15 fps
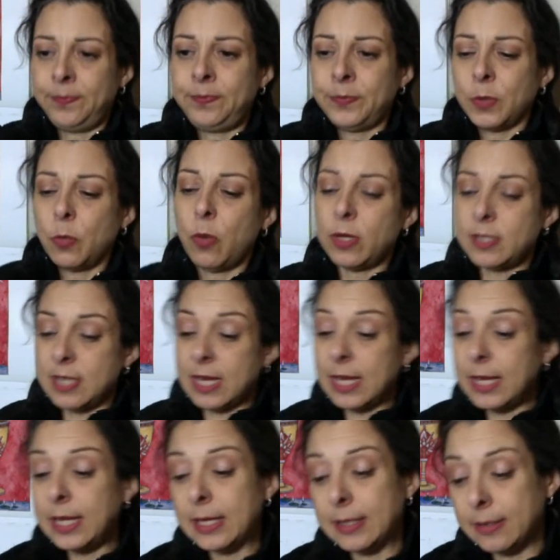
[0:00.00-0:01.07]
What's
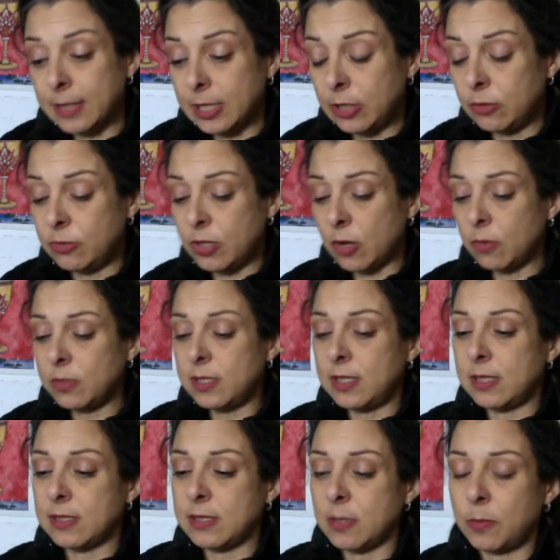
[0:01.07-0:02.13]
hidden that you don't see
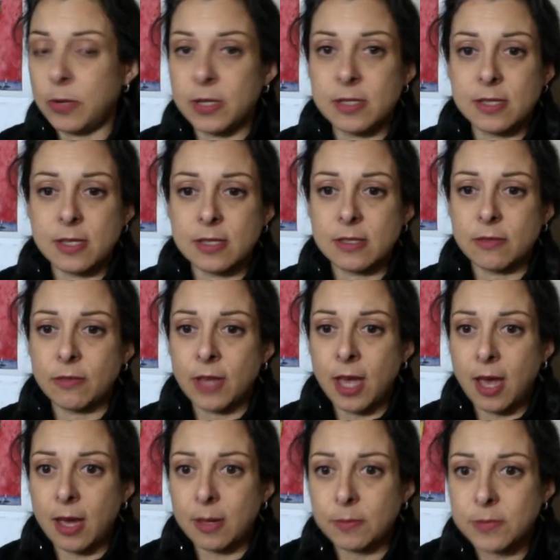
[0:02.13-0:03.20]
is the Princess of
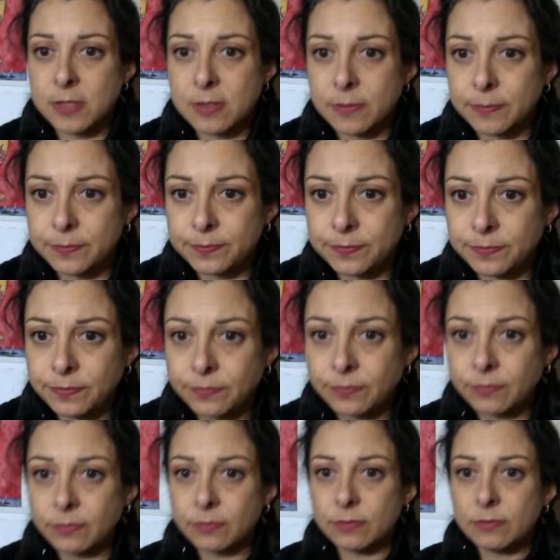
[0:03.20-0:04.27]
Cups.
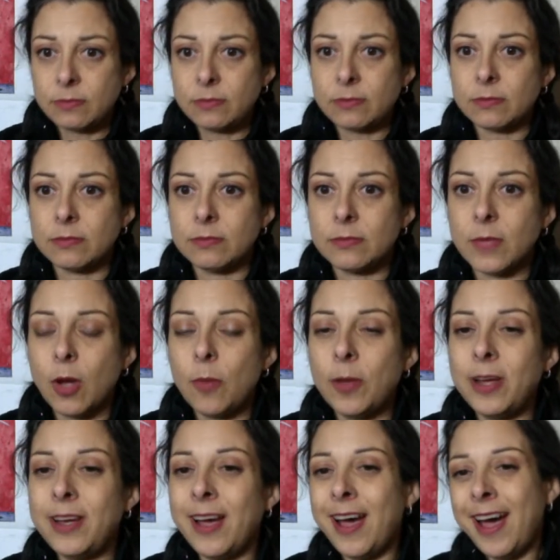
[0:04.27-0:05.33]
Oh my
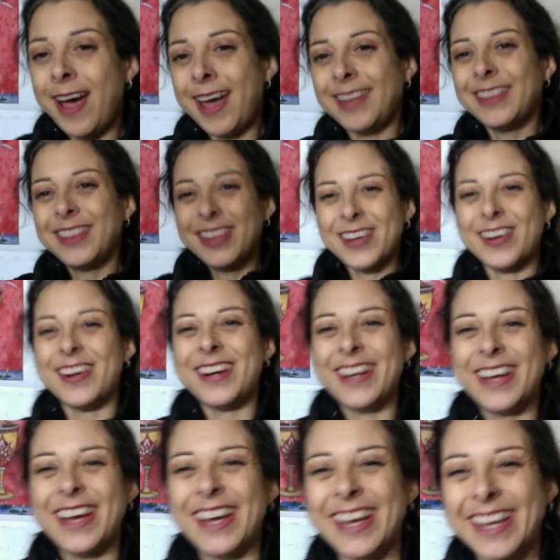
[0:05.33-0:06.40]
God,
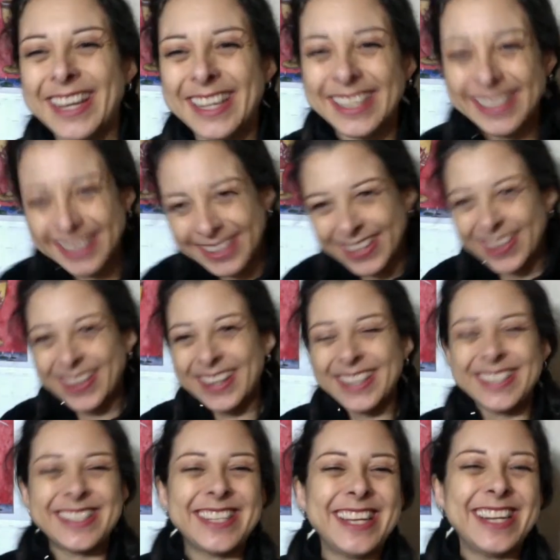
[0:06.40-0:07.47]
Laura!
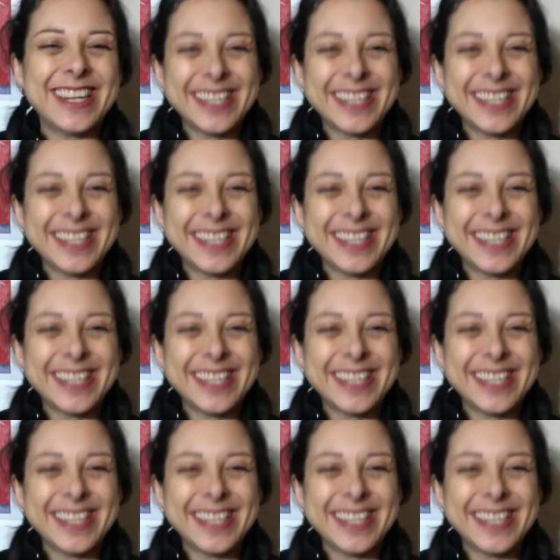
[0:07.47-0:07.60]
Laura's here!